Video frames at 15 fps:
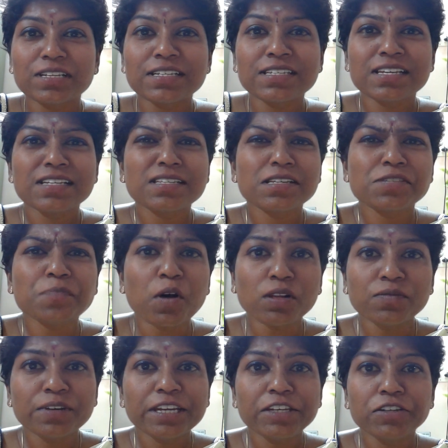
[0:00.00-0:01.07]
this is a
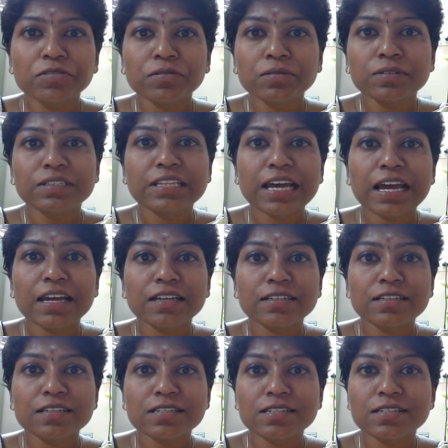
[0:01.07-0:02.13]
small video
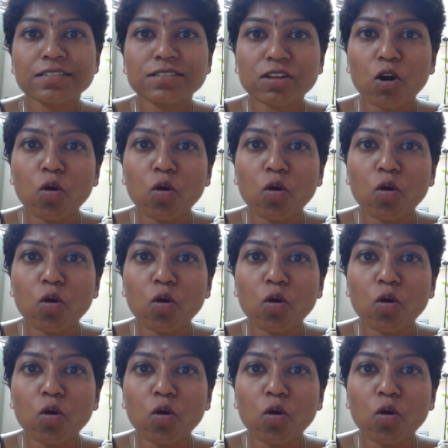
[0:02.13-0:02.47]
that is